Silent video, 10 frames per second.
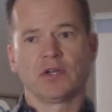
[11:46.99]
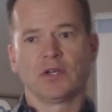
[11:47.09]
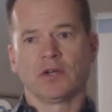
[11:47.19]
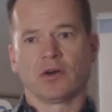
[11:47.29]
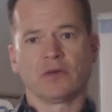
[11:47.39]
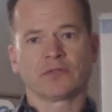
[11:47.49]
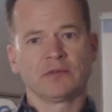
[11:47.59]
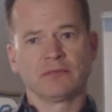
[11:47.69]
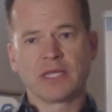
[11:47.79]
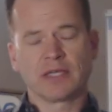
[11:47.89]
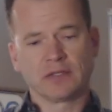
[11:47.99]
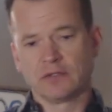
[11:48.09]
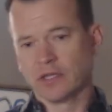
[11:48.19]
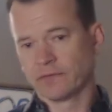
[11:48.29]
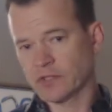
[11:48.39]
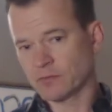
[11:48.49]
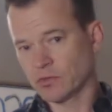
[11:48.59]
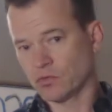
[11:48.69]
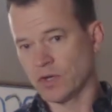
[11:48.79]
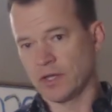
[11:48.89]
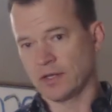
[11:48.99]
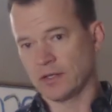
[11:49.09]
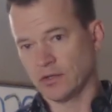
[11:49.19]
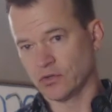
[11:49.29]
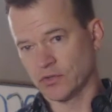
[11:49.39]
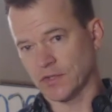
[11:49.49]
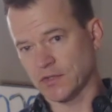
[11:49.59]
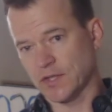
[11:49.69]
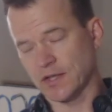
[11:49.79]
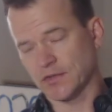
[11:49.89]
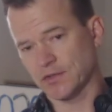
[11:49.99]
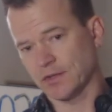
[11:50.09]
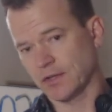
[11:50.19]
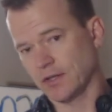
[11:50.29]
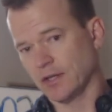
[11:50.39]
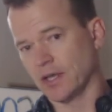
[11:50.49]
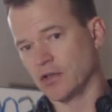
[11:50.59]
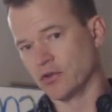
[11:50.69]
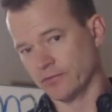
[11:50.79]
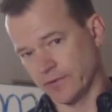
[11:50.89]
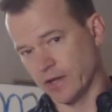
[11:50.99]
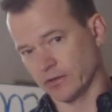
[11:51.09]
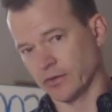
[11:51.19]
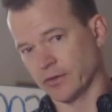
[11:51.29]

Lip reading: often making the difference between your success and your failure.